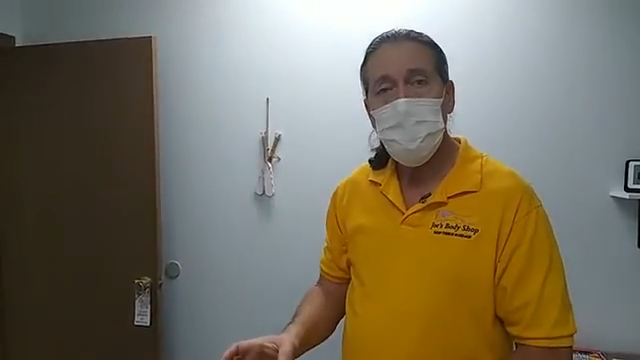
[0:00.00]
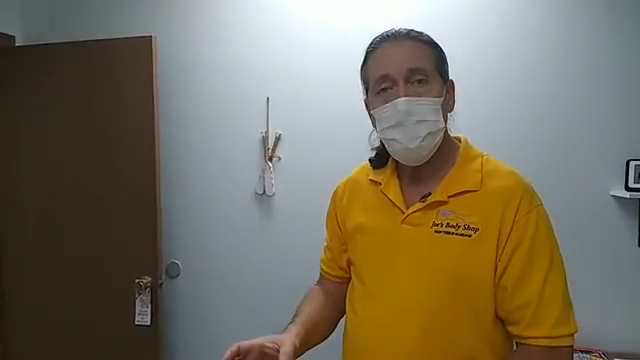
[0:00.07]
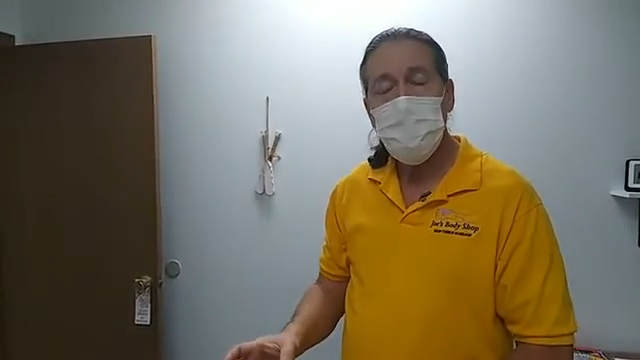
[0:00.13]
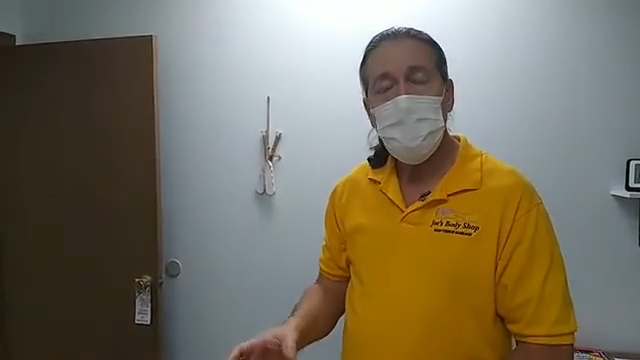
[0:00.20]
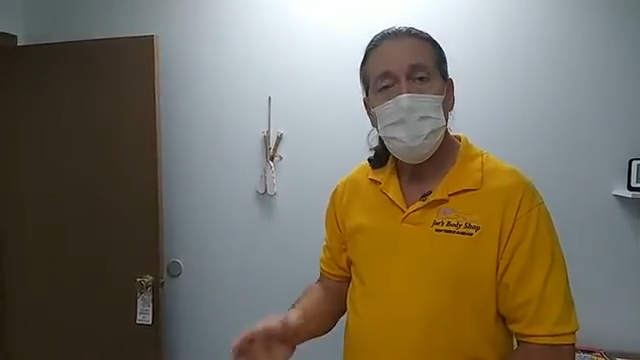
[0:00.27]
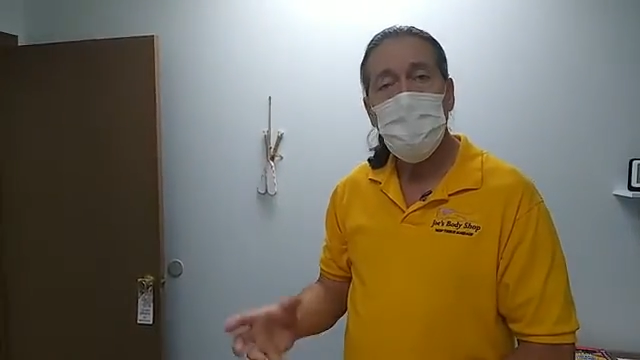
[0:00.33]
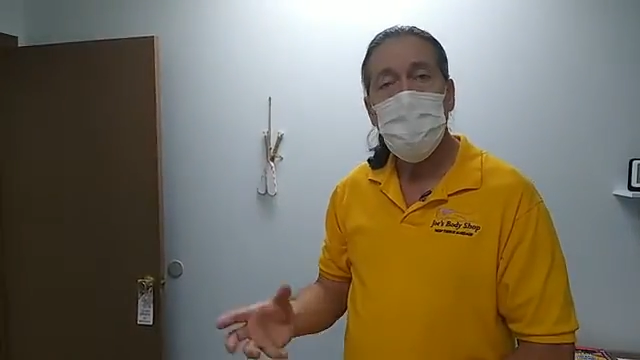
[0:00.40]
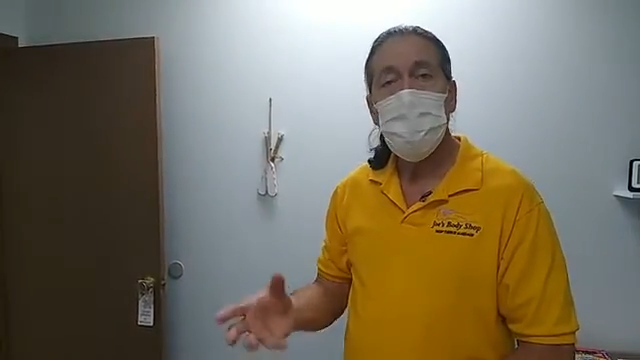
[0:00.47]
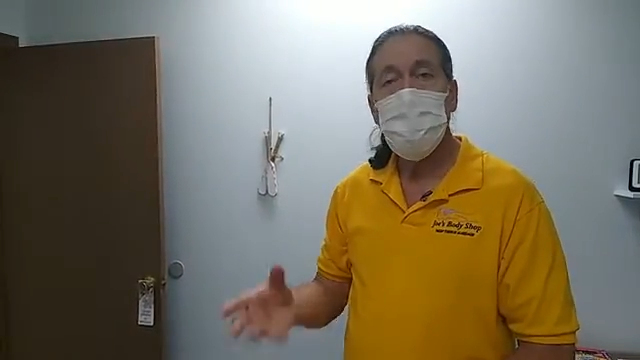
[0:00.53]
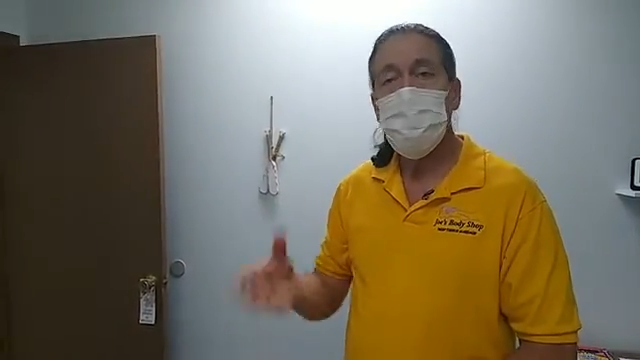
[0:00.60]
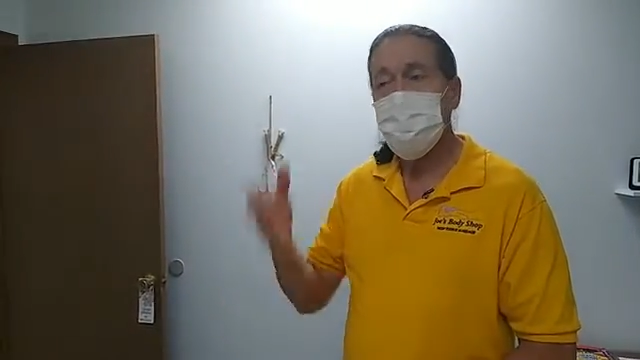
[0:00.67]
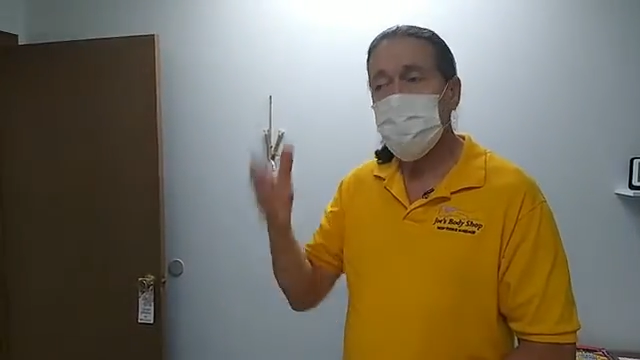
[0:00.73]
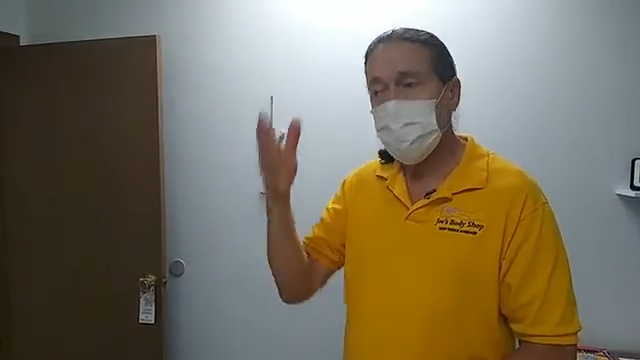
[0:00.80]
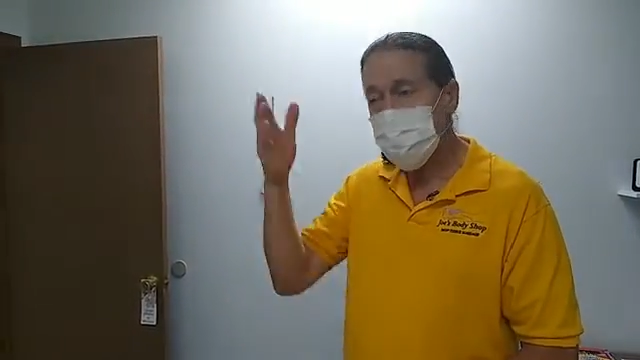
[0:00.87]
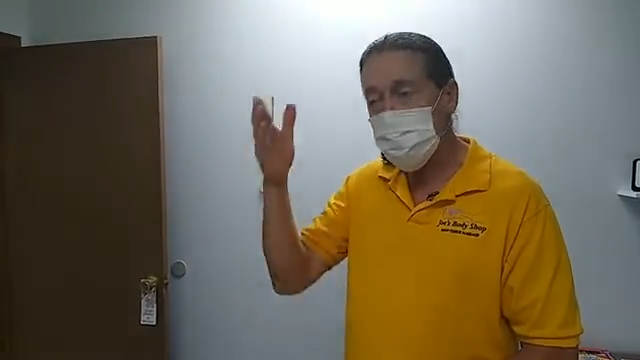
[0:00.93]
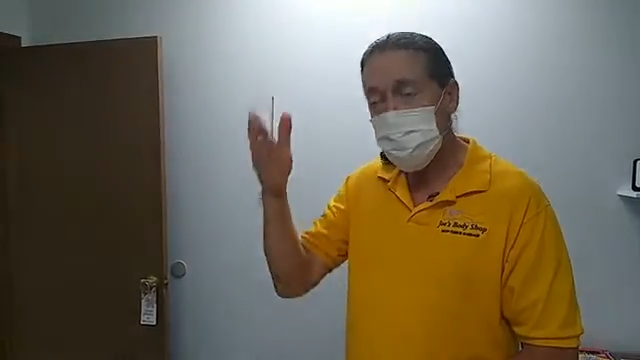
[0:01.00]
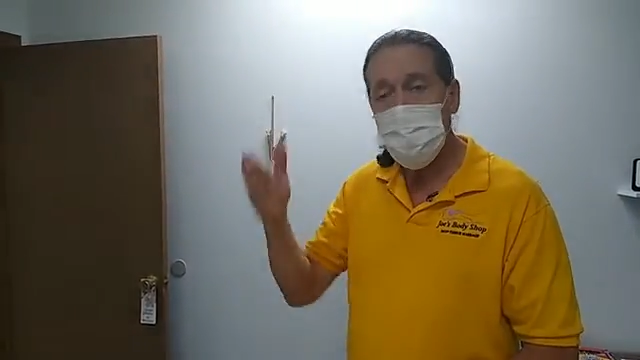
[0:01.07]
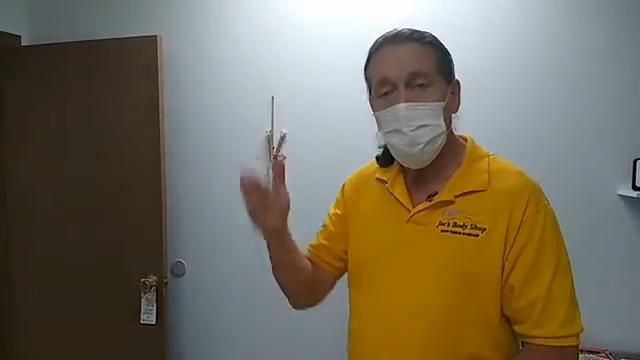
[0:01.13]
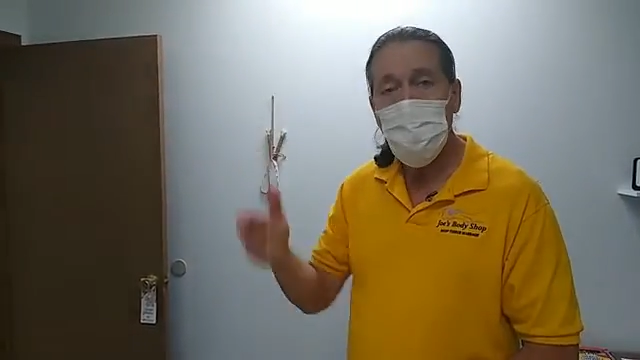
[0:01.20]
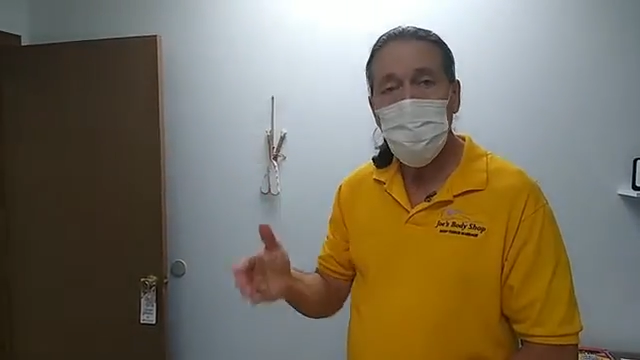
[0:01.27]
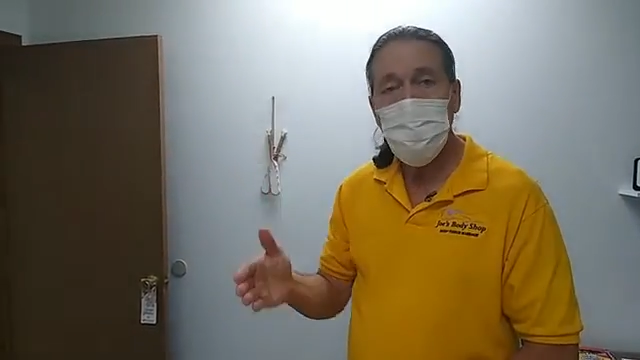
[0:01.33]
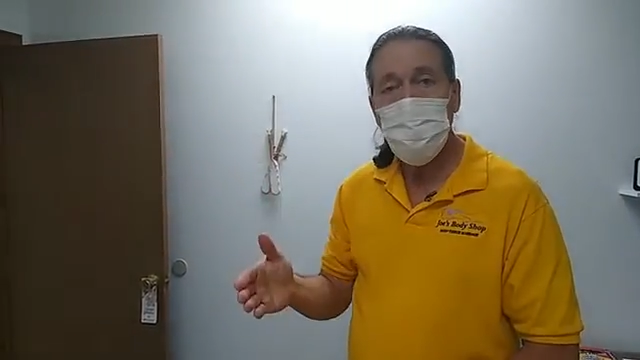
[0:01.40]
And if that's not
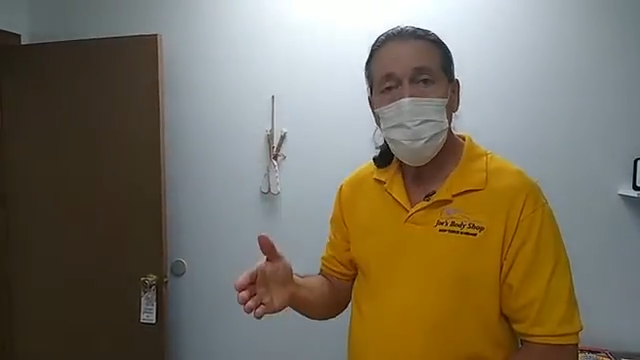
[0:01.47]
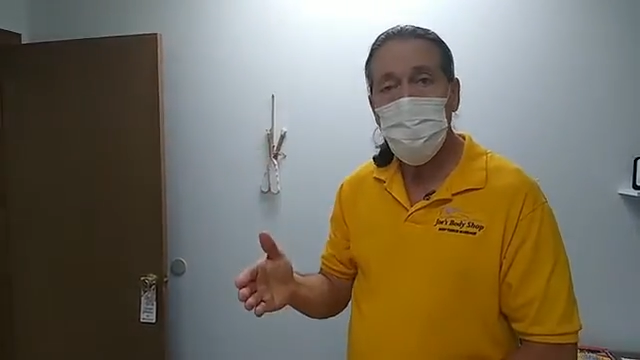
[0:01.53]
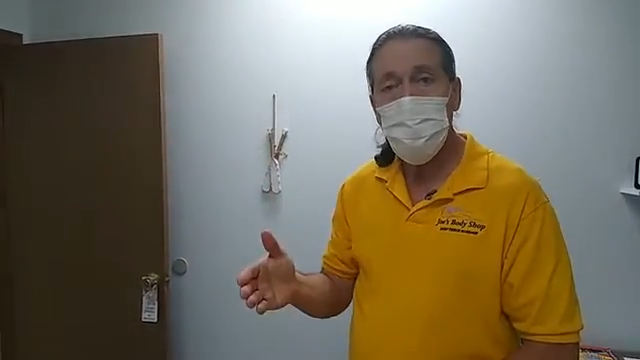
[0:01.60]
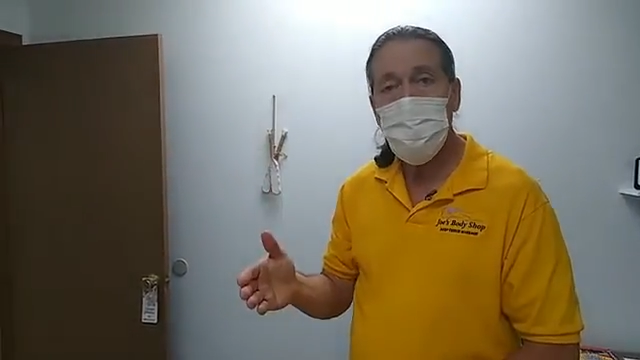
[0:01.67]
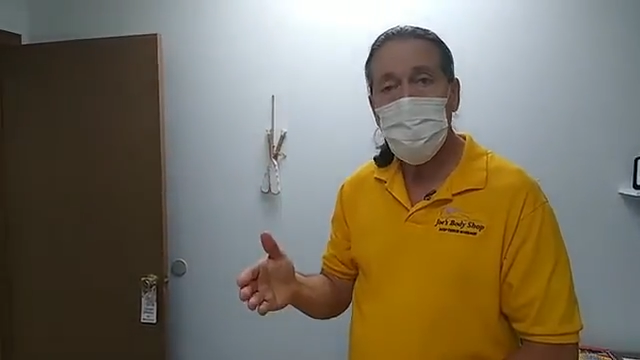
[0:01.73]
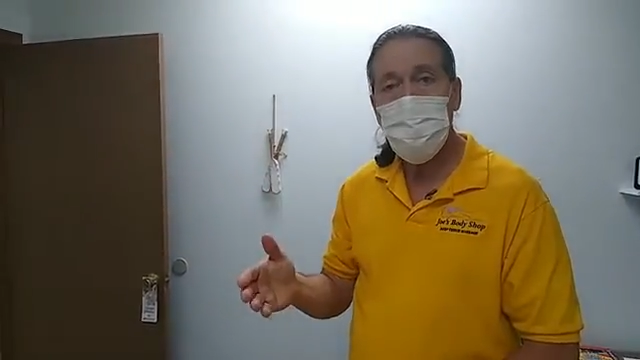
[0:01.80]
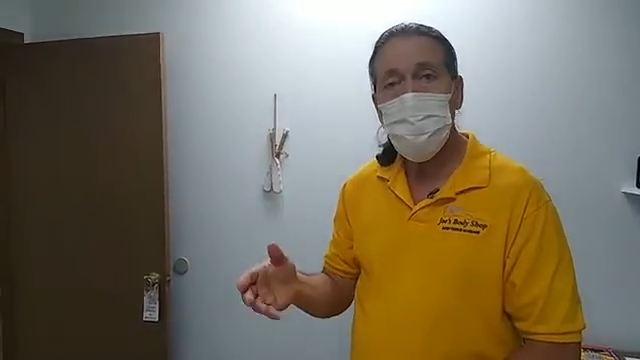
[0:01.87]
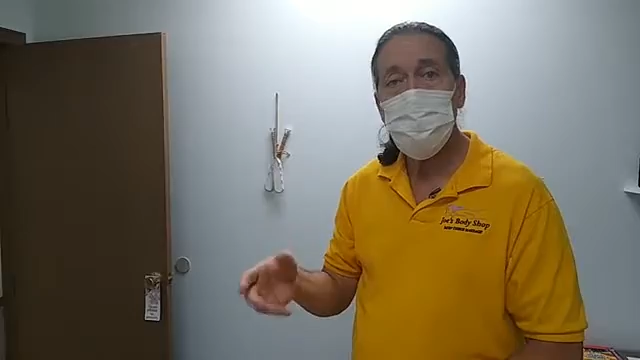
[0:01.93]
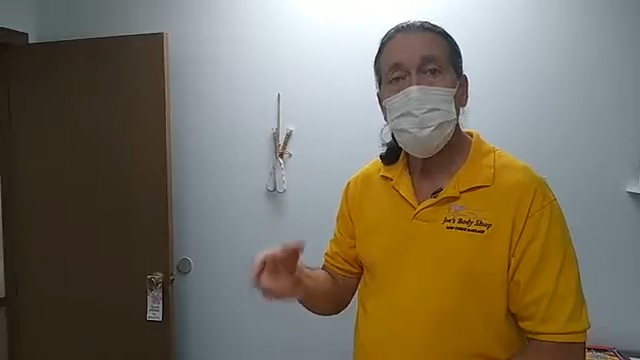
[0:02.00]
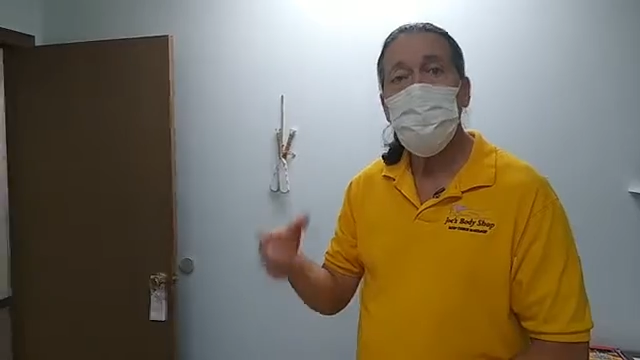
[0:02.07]
working correctly,